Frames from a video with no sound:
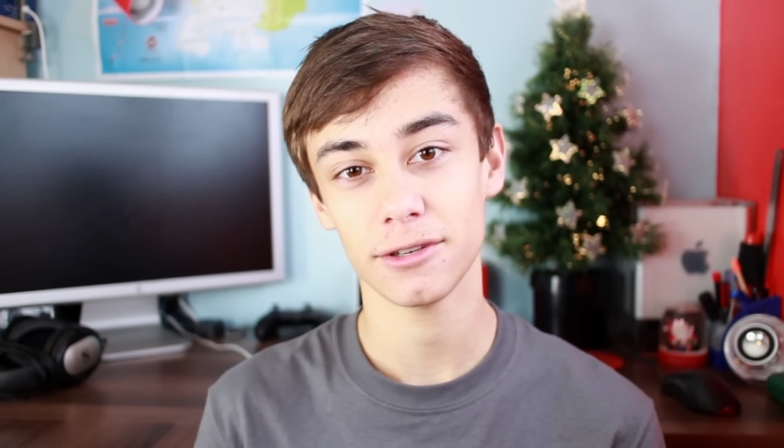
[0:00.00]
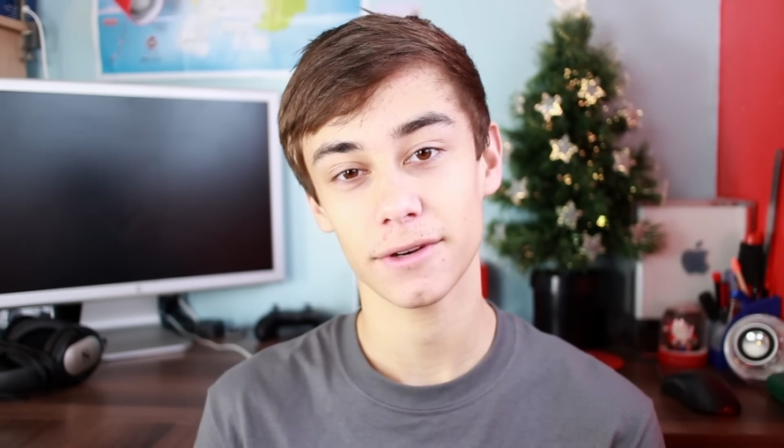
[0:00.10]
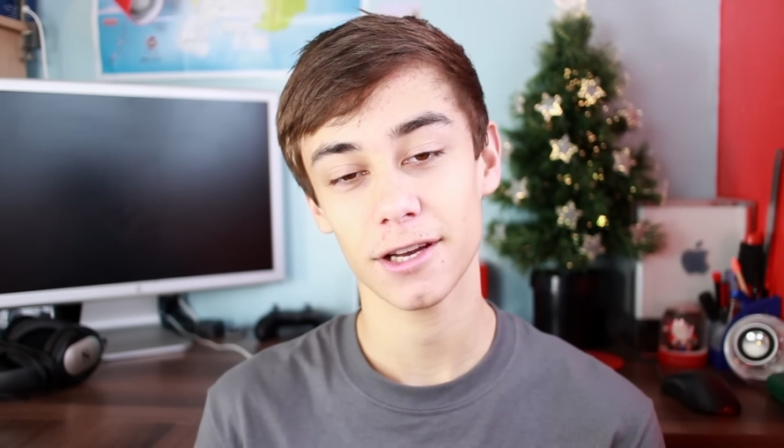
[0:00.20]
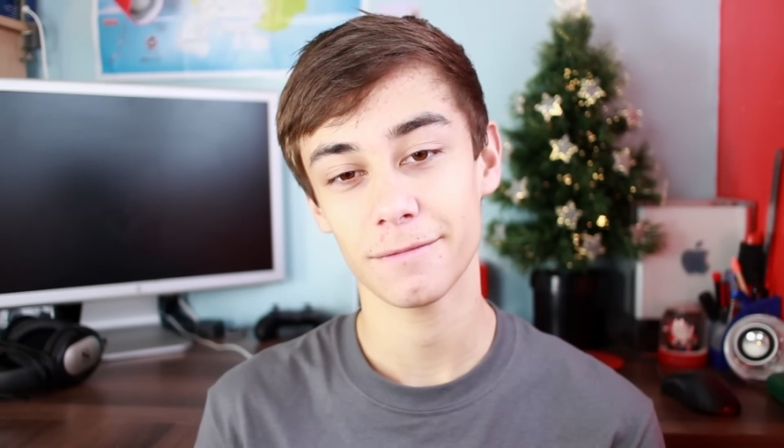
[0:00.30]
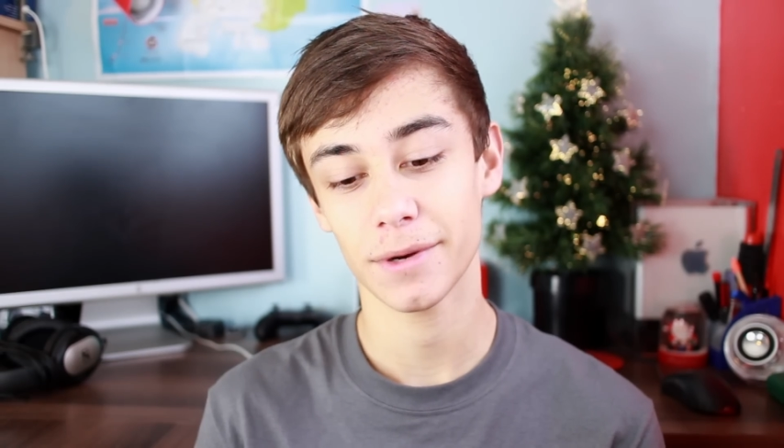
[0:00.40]

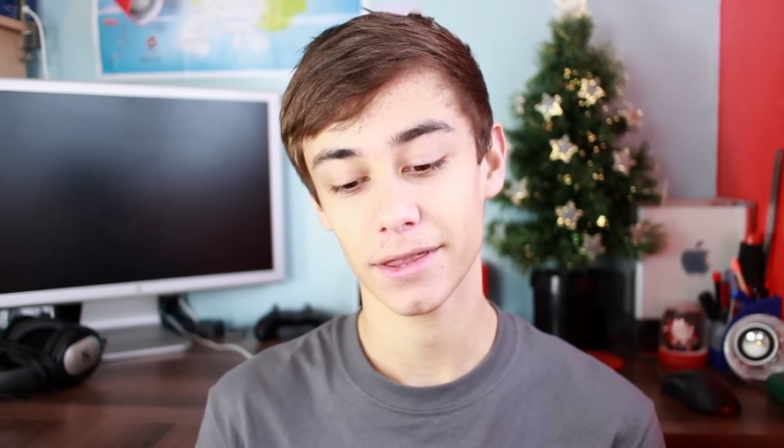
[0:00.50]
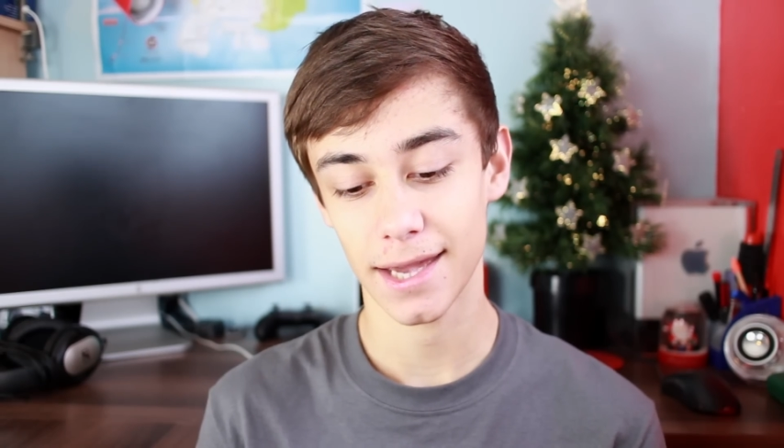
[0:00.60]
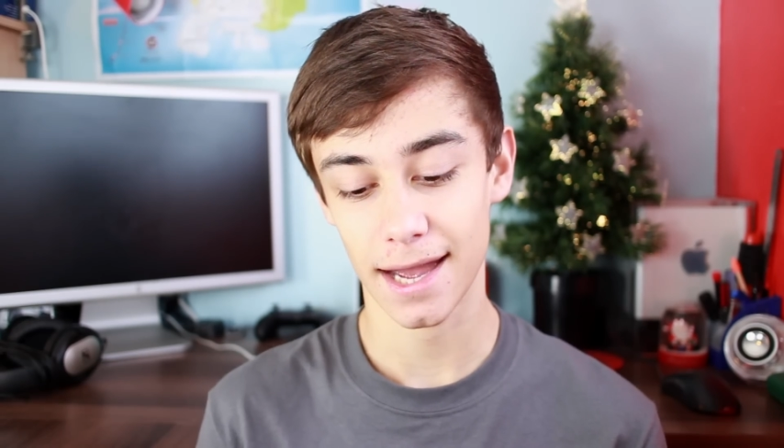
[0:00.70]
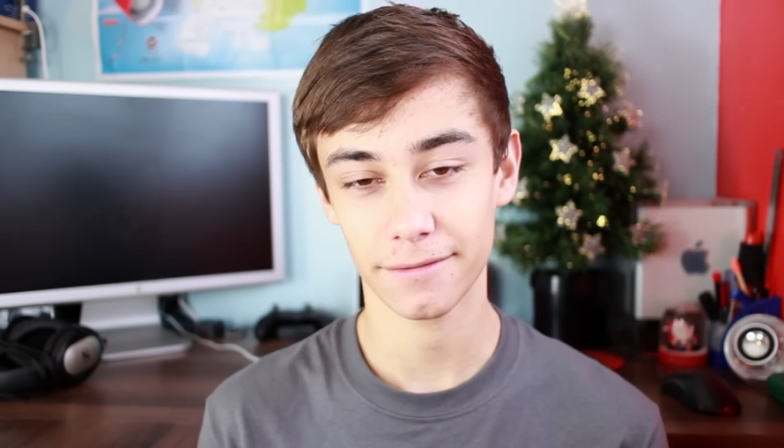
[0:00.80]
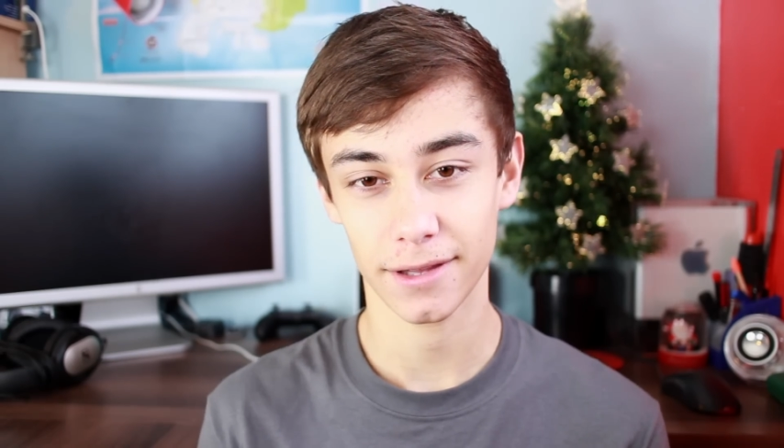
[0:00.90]
G5, but
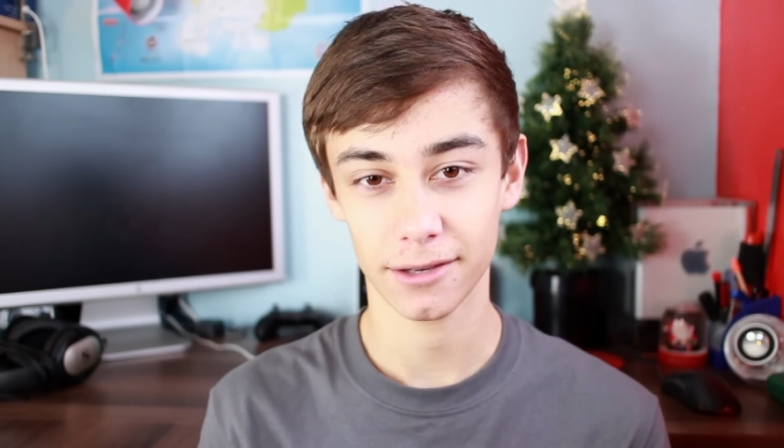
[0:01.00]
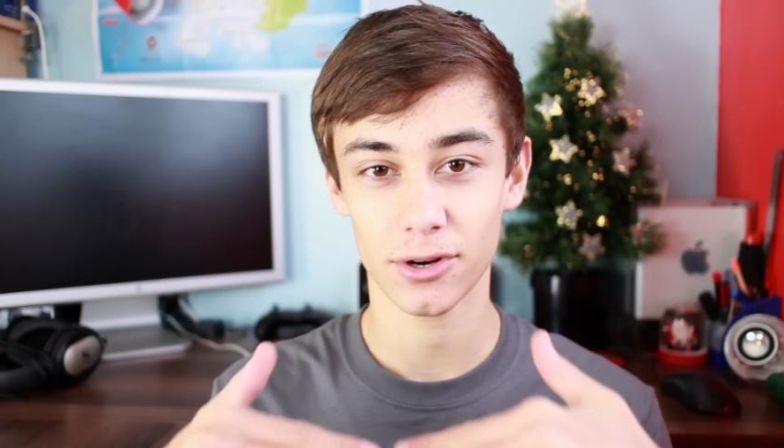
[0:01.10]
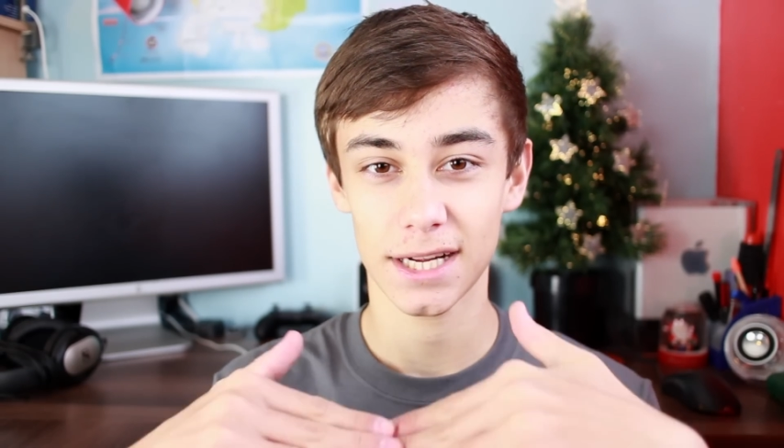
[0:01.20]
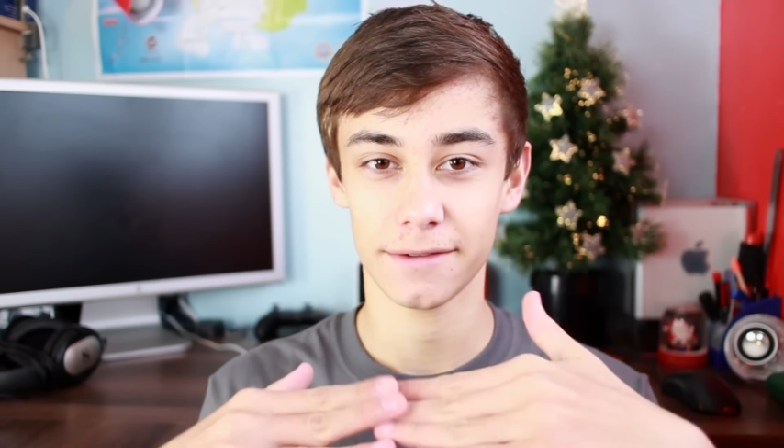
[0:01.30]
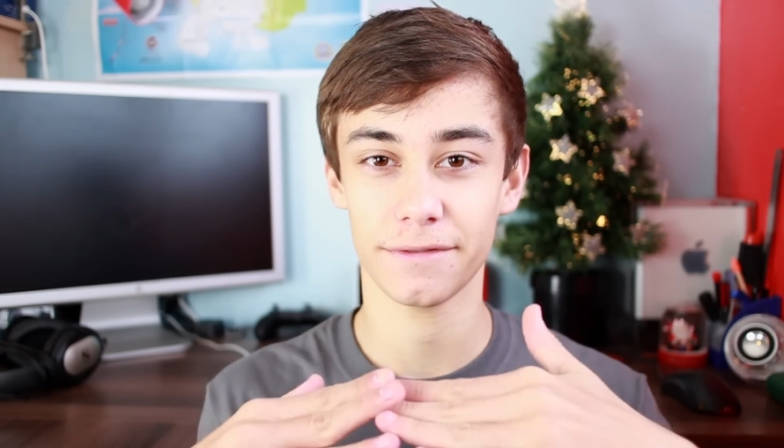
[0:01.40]
they have like
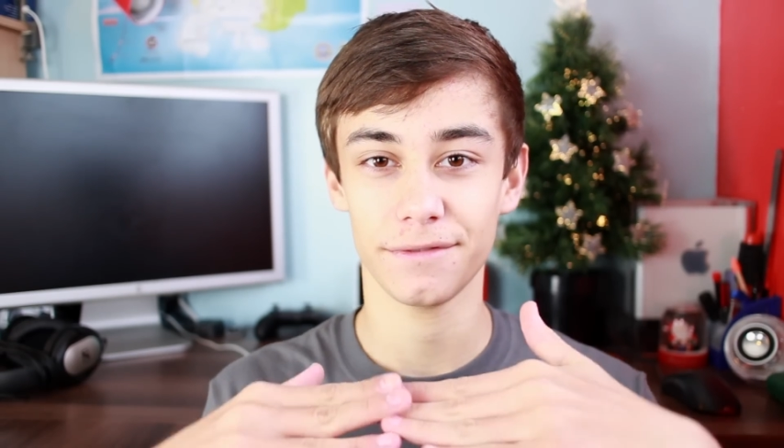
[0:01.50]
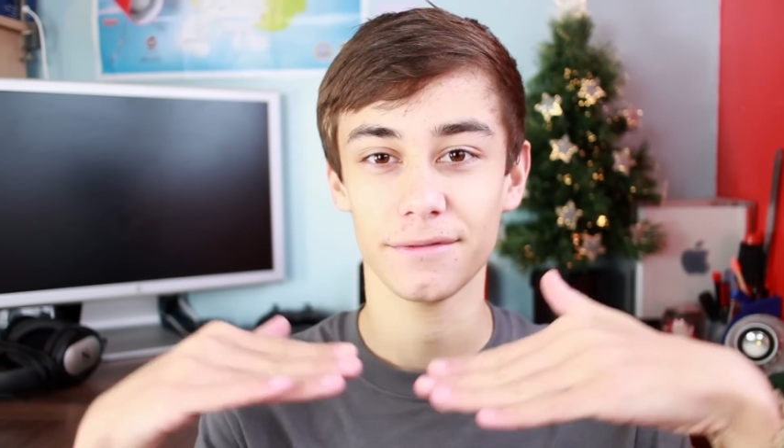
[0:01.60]
really